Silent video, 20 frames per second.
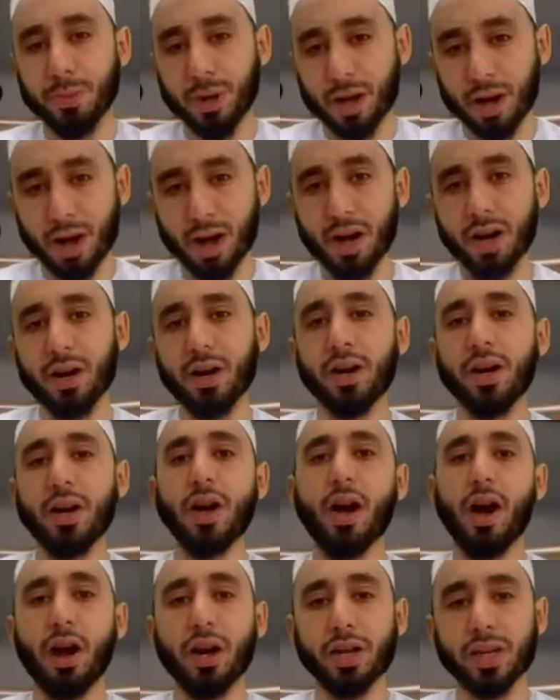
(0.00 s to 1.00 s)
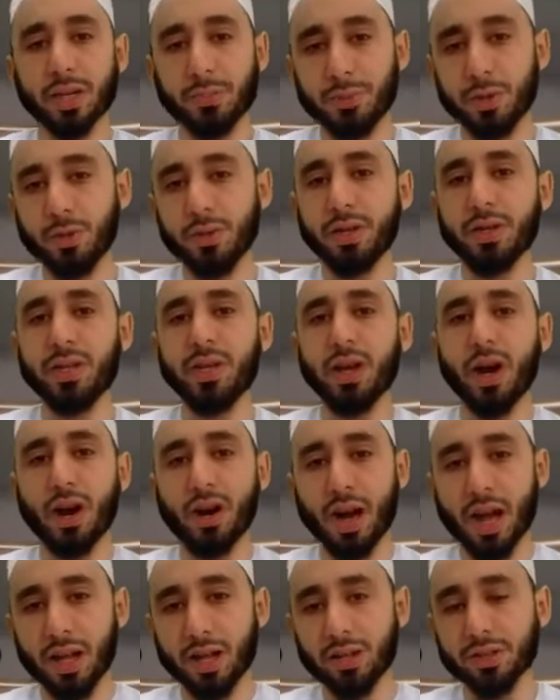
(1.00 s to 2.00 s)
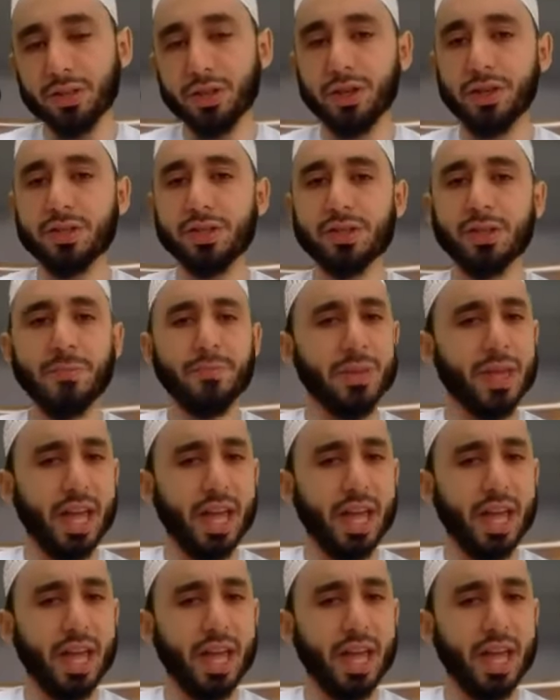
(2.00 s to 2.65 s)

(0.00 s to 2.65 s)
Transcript: but our community, our elders,